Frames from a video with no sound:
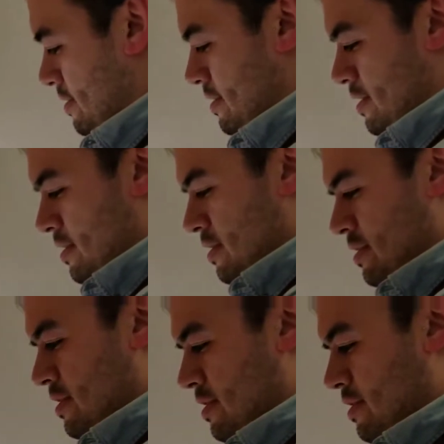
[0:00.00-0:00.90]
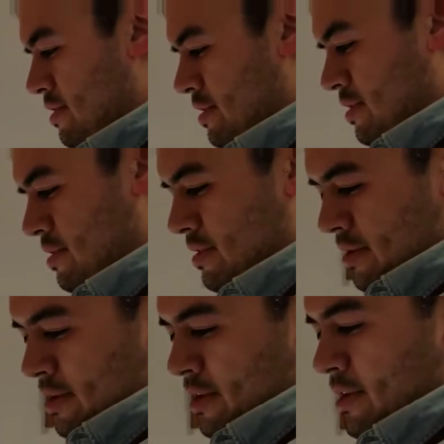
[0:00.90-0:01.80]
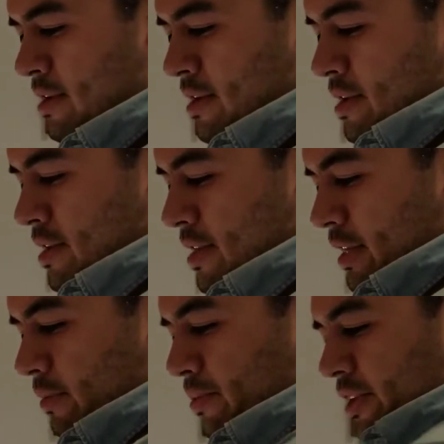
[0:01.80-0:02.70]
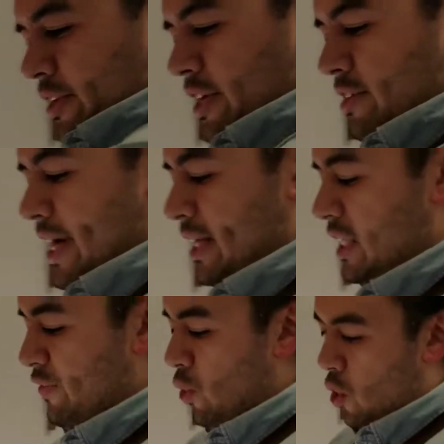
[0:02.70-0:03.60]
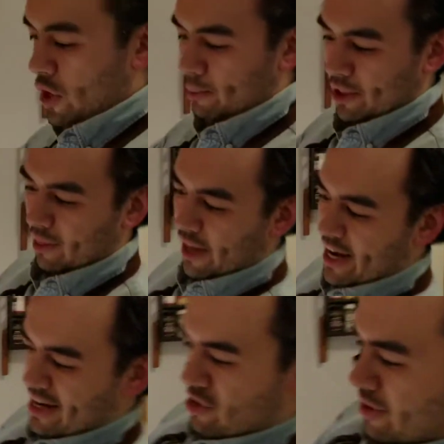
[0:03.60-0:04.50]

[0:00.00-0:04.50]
And that's pretty good. You can kind of see if you hold it up to the light, you